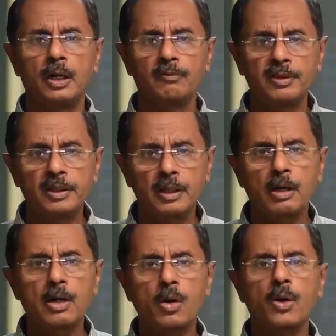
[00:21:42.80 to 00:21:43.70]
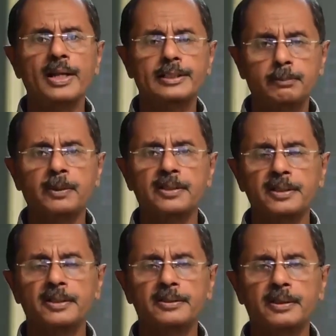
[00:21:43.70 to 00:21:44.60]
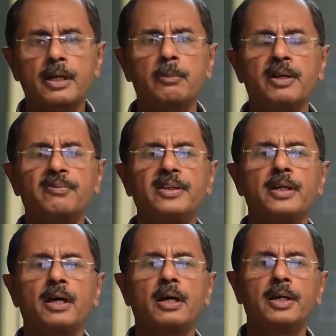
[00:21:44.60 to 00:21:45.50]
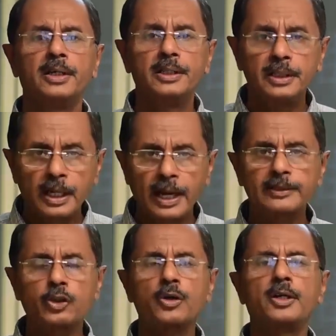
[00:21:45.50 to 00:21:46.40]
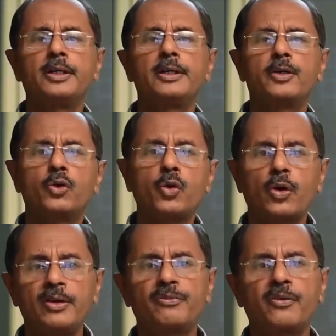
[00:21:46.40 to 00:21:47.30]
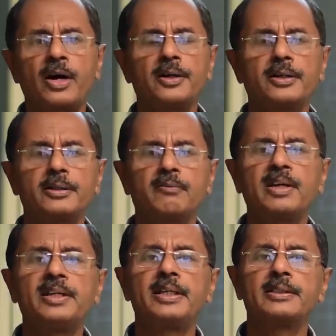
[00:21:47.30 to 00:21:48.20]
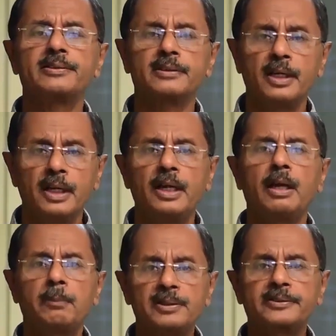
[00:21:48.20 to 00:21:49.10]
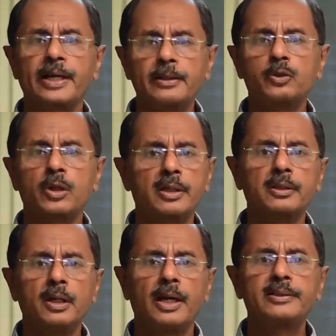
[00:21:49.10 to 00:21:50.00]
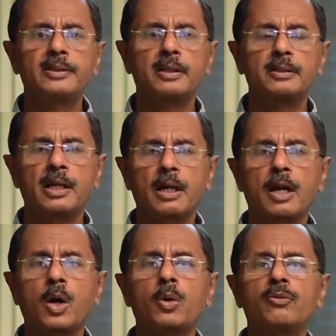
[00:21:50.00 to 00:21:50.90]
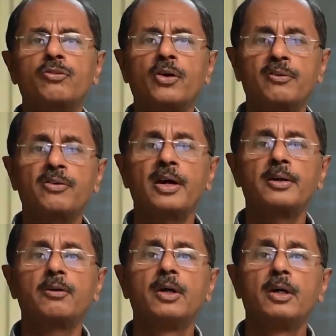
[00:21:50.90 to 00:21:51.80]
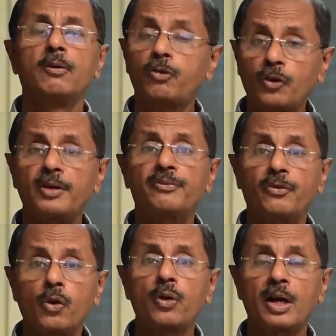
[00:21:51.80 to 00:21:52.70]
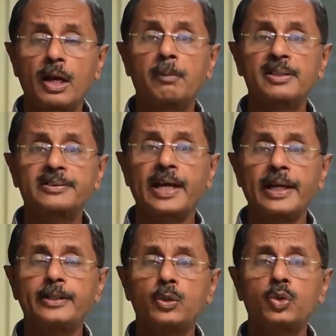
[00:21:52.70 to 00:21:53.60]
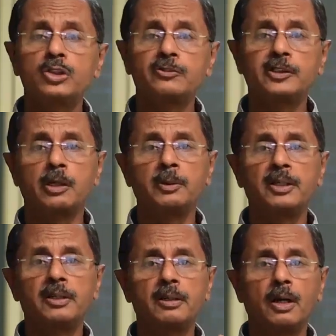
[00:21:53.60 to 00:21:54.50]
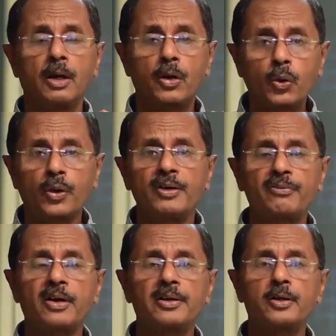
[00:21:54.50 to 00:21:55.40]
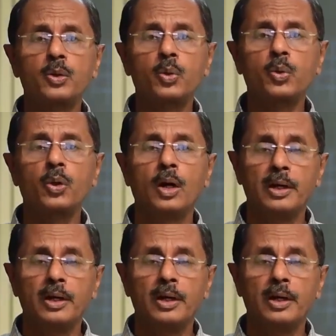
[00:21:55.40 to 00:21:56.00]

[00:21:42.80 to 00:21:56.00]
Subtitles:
we are all expecting. The Government of India has already codified the various labor statutes. I think there are around 44 labor statutes which have been codified into